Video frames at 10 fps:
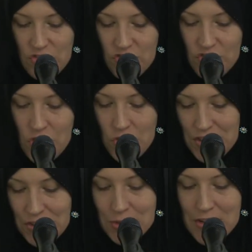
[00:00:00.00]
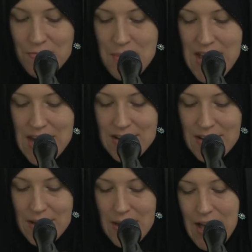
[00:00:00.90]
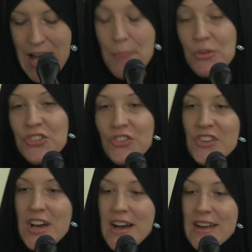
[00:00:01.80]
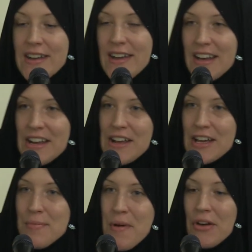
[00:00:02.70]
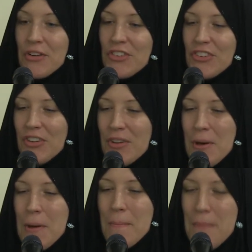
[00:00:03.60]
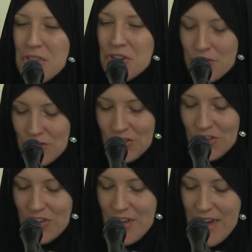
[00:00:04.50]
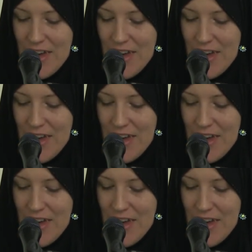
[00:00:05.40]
So this would have made Abu Sufyan, Ali al-Akbar's mother's